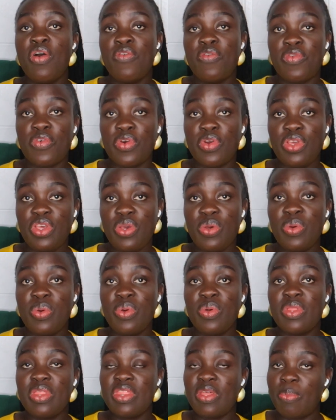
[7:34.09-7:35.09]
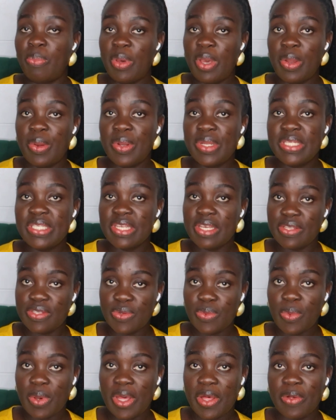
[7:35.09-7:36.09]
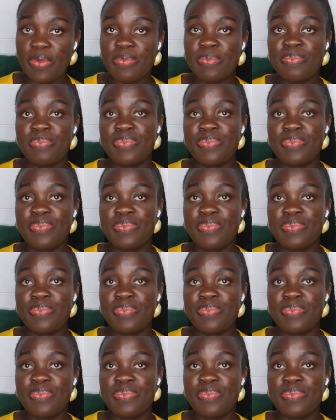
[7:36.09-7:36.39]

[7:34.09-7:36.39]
for you the parents as well.